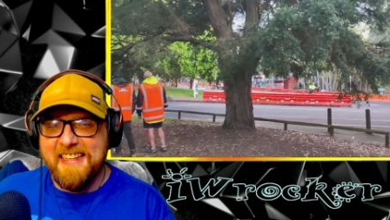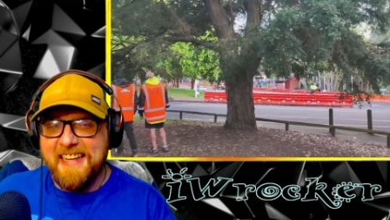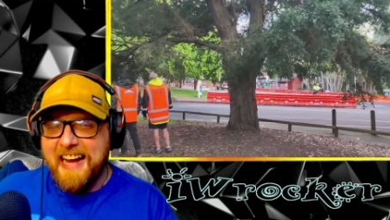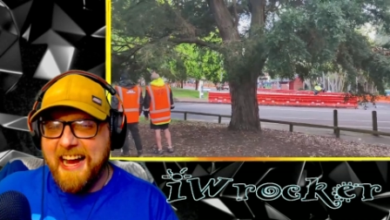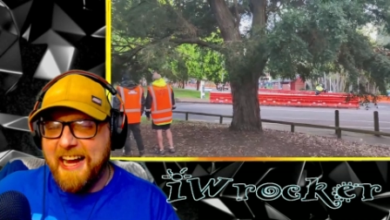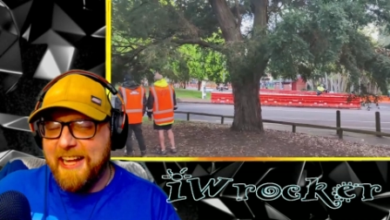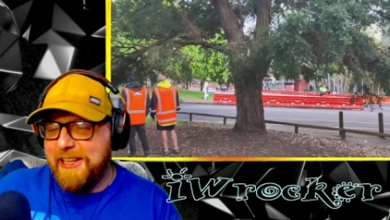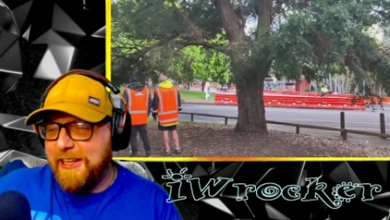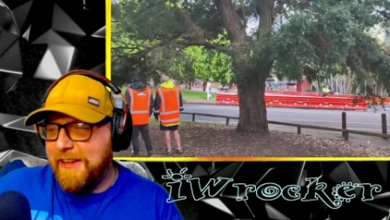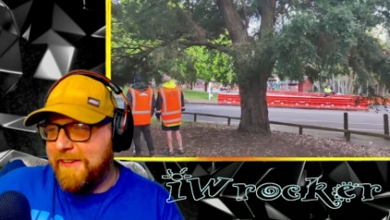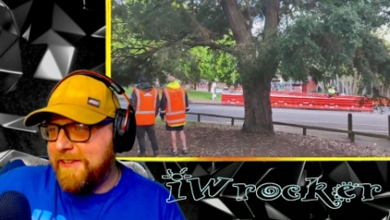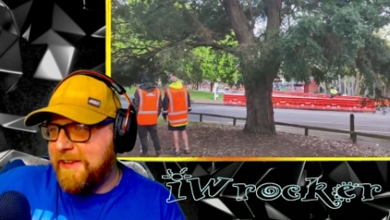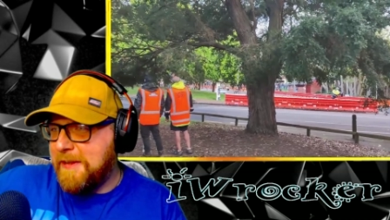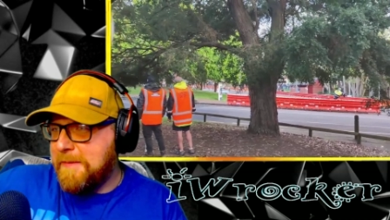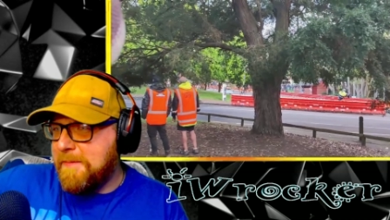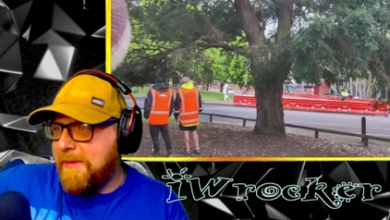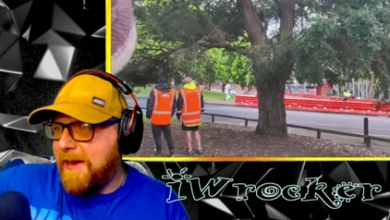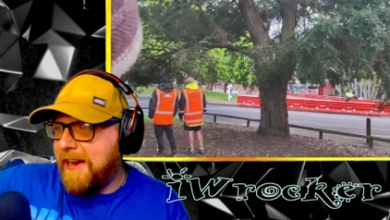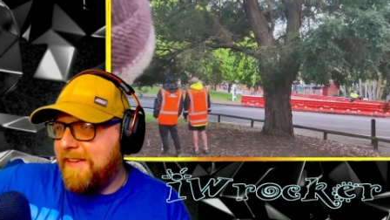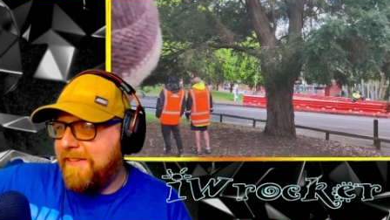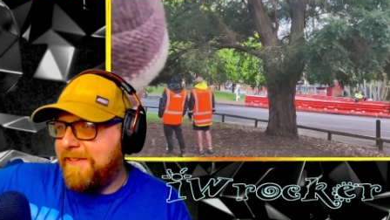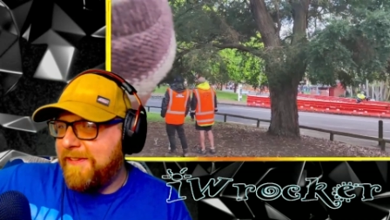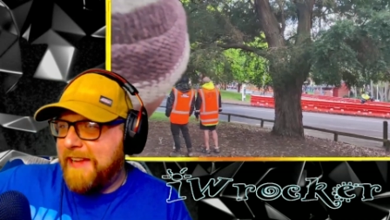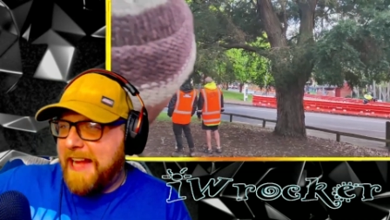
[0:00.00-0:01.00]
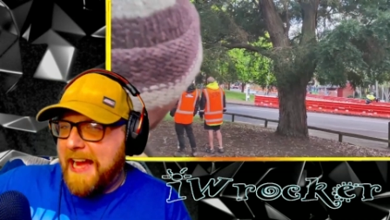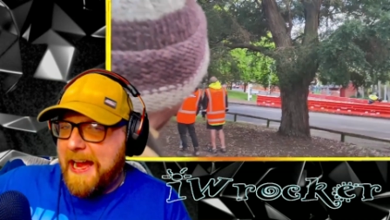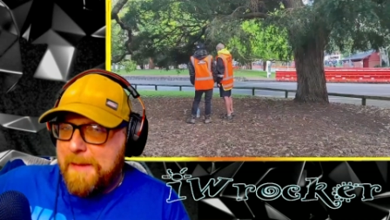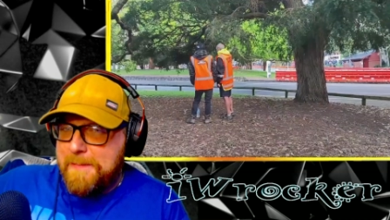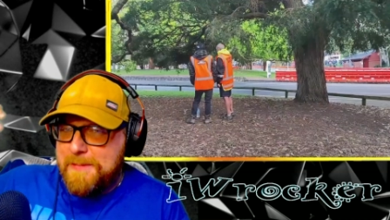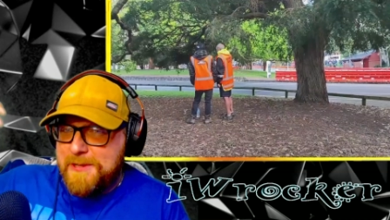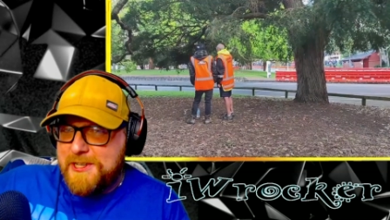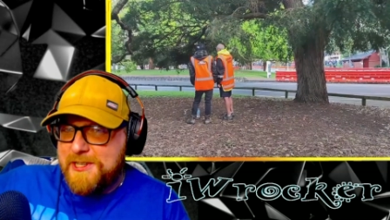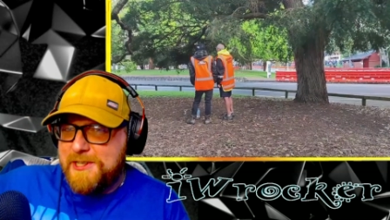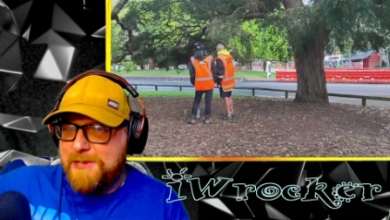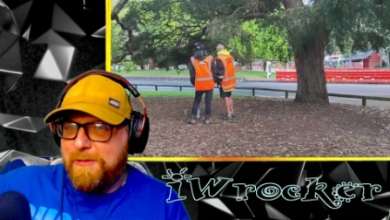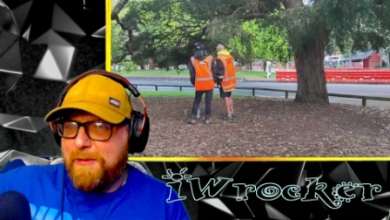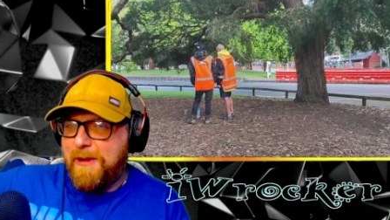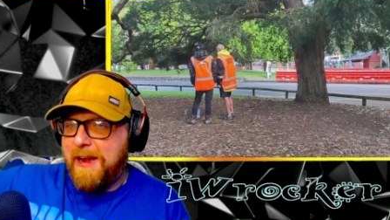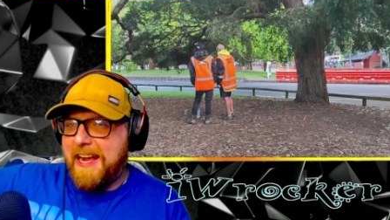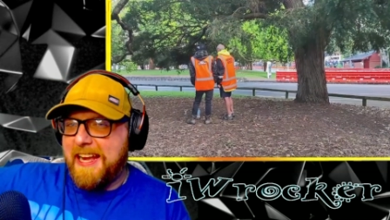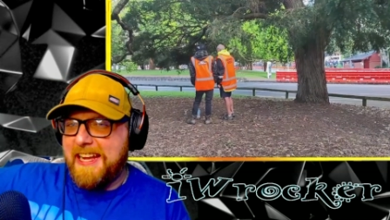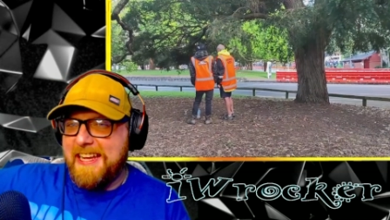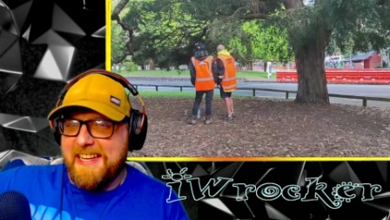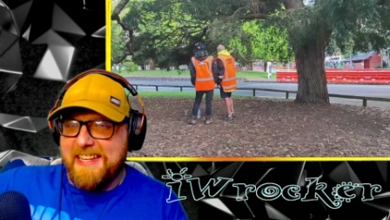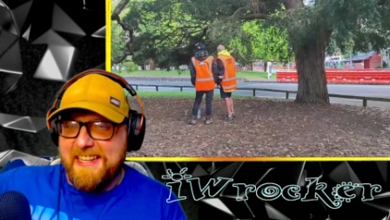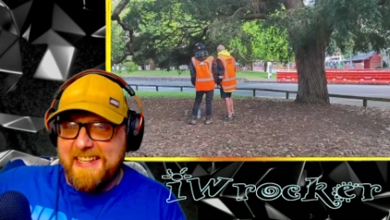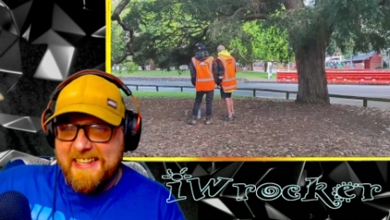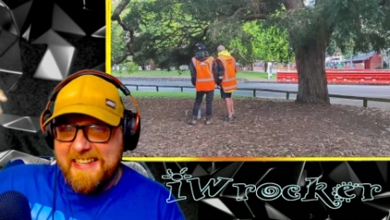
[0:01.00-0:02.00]
I love the mud flap
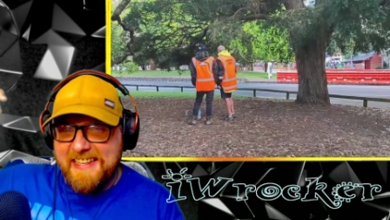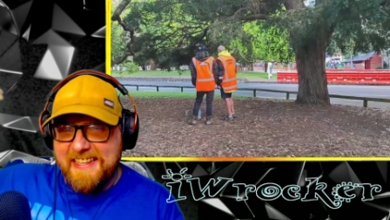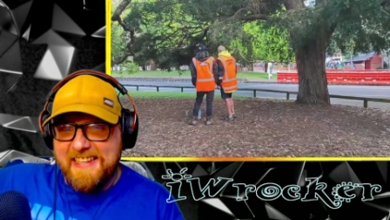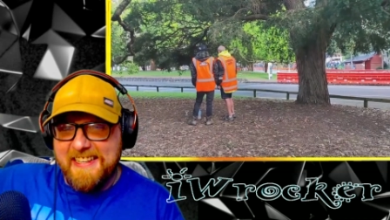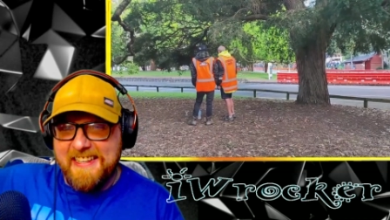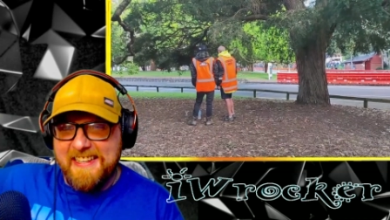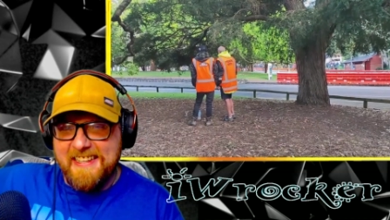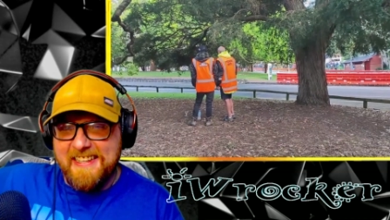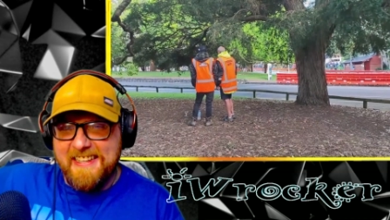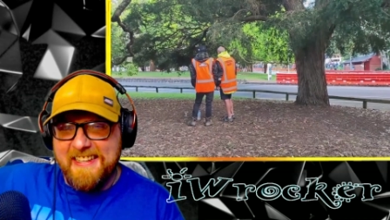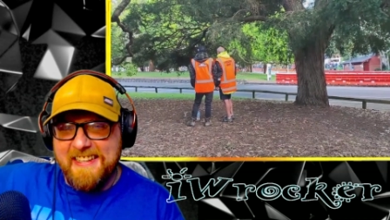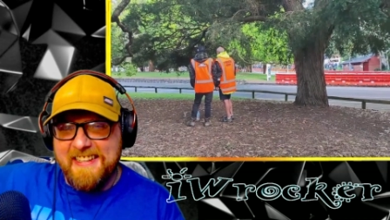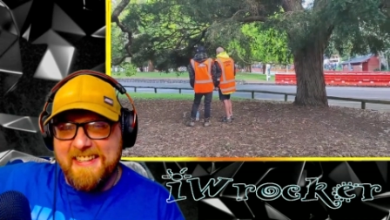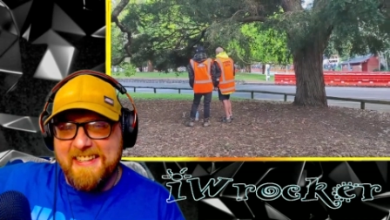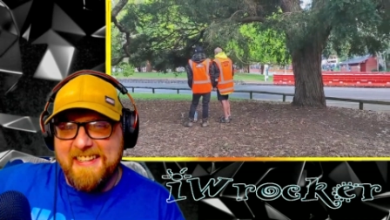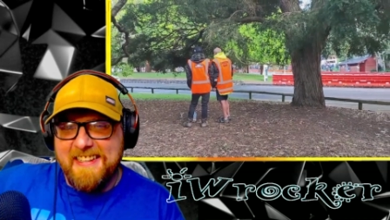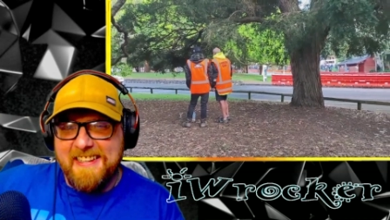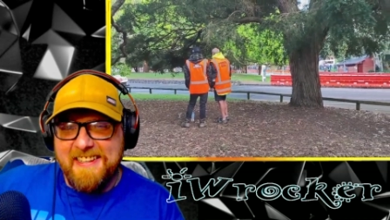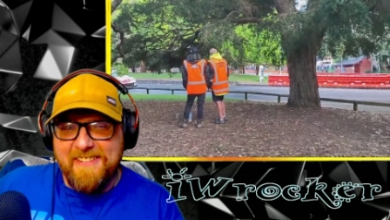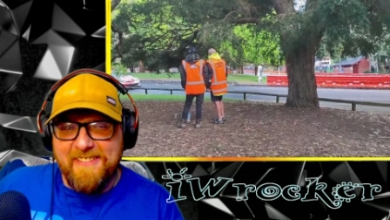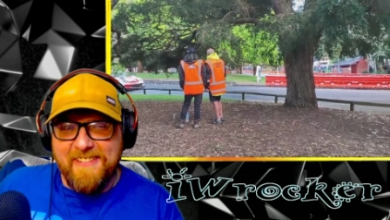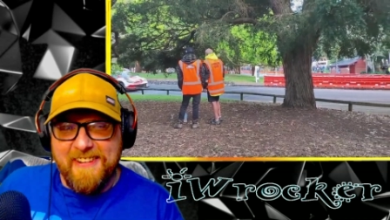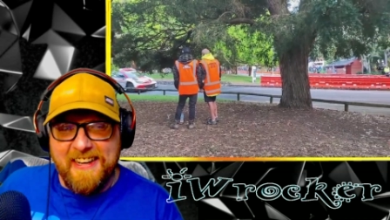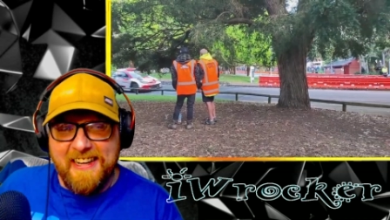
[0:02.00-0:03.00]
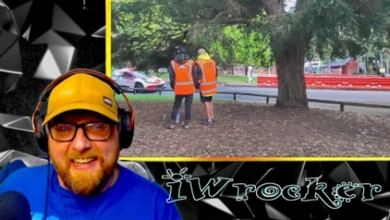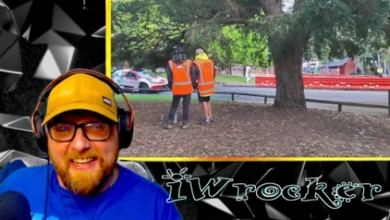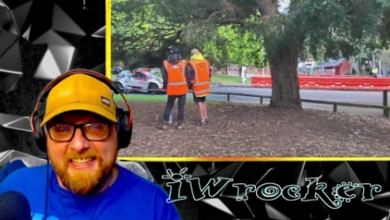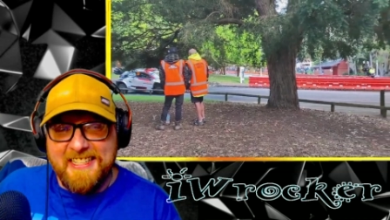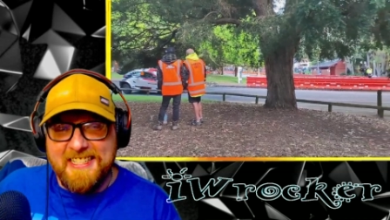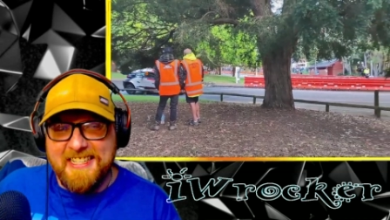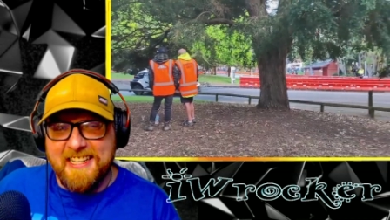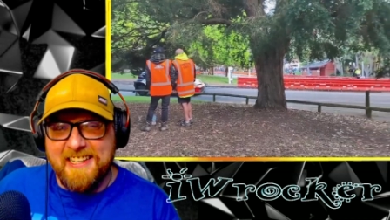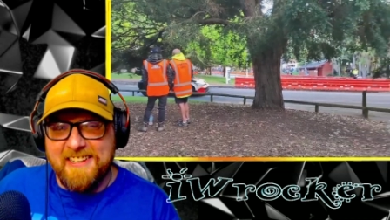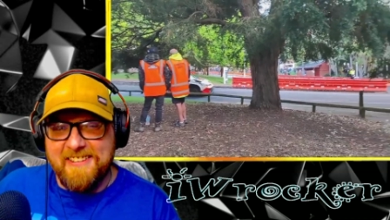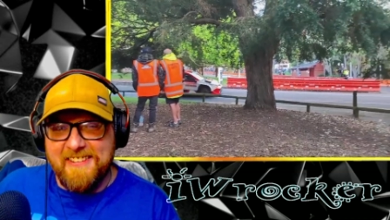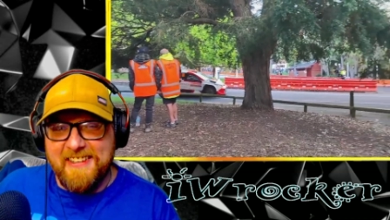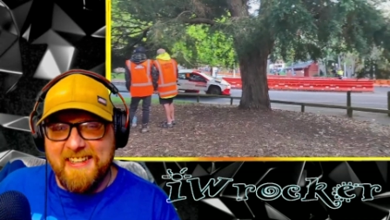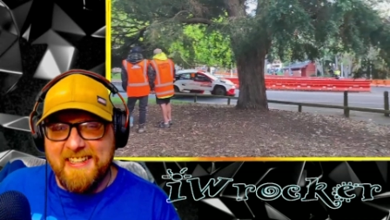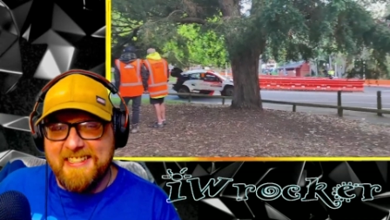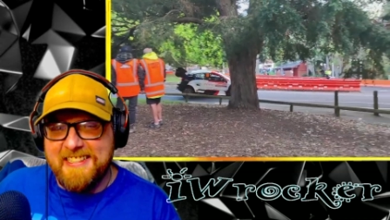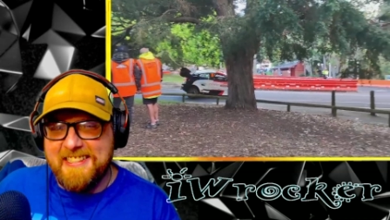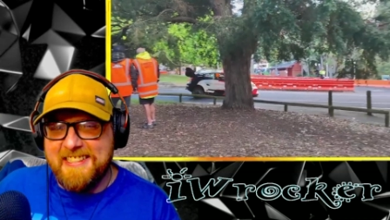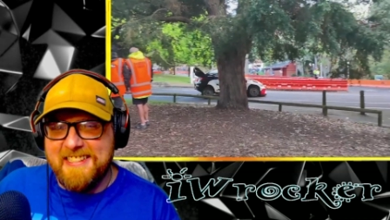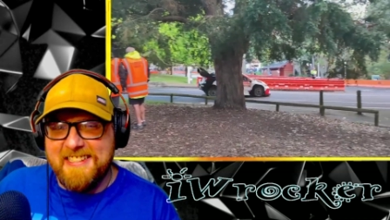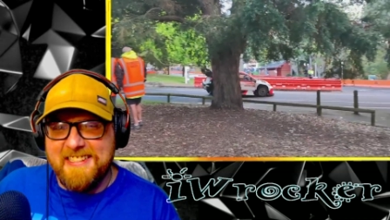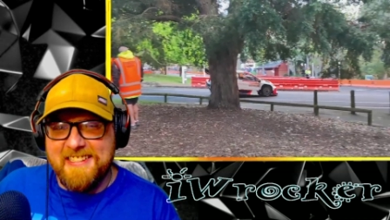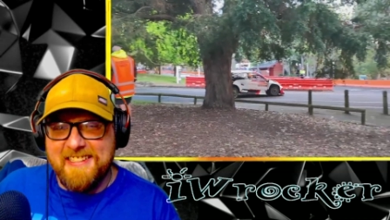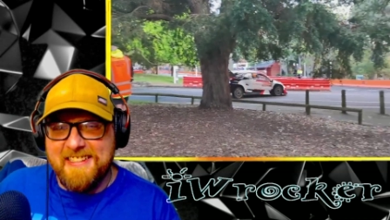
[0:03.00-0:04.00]
swaying when he
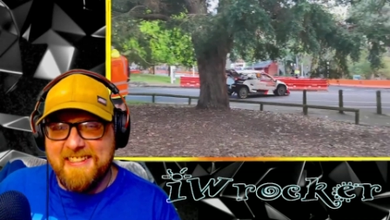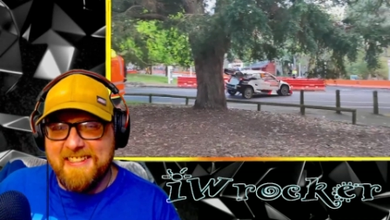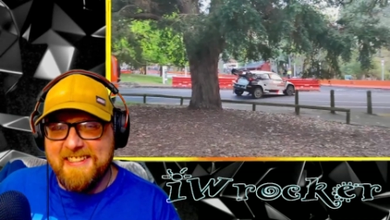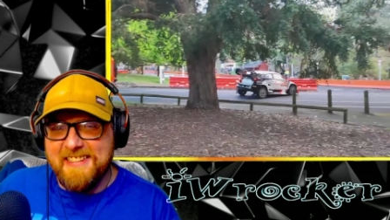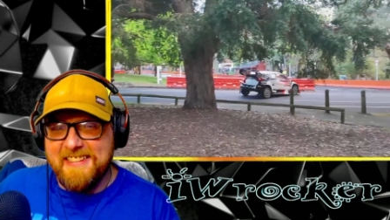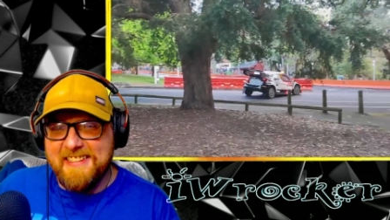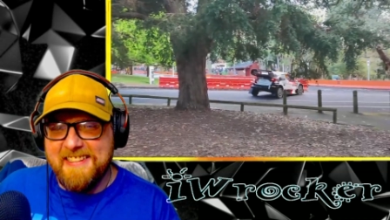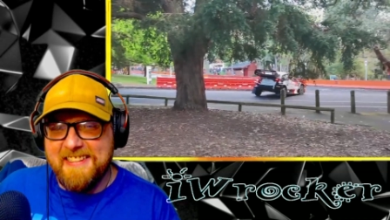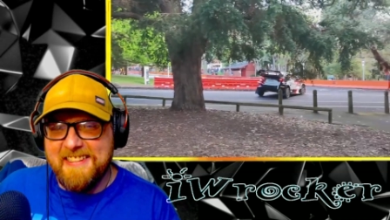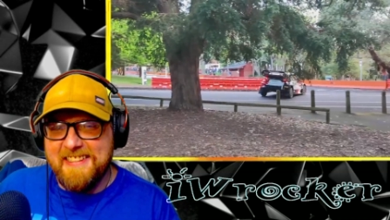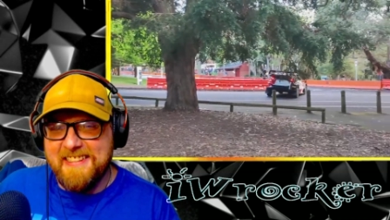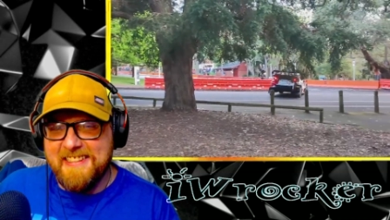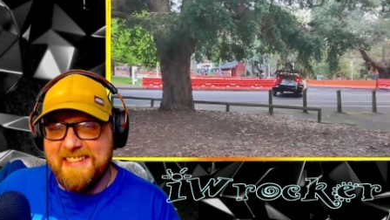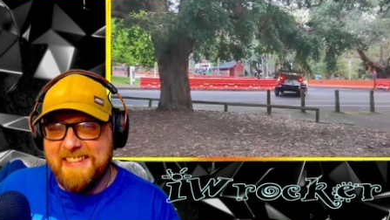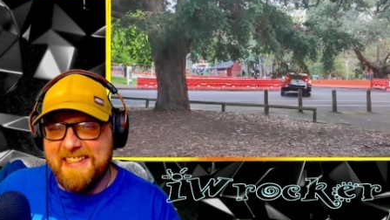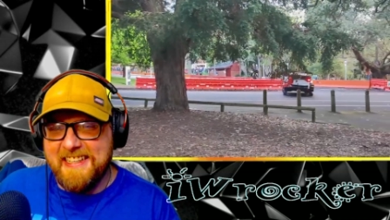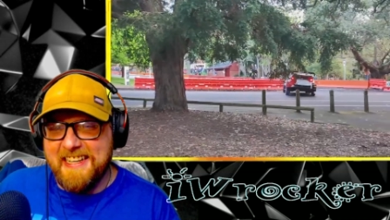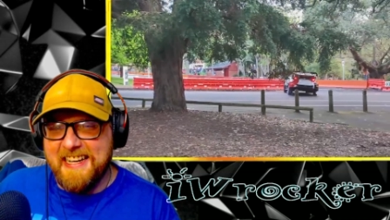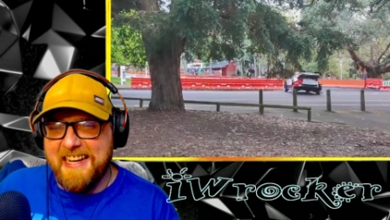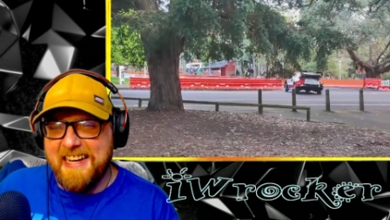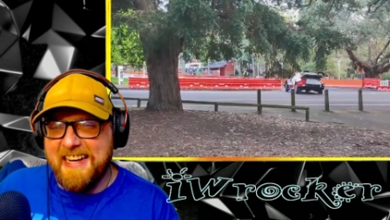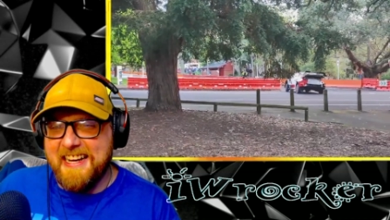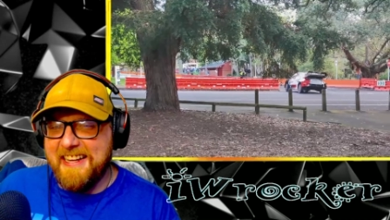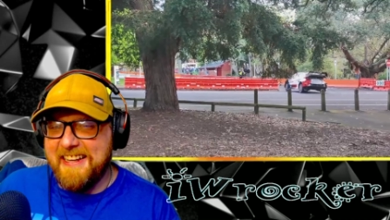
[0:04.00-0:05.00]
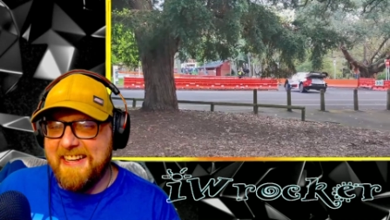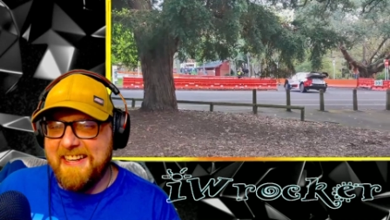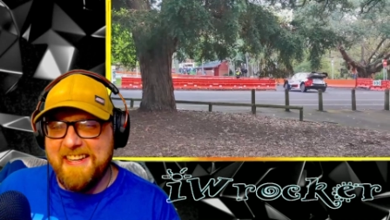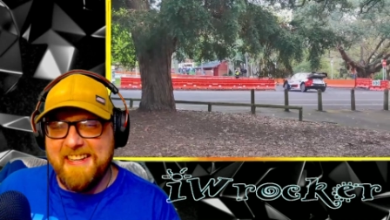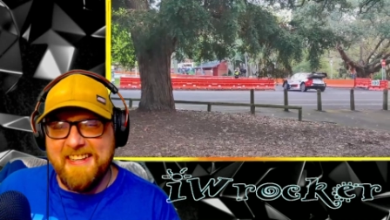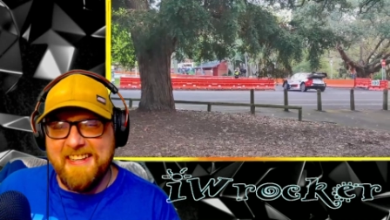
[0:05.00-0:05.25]
accelerates. God.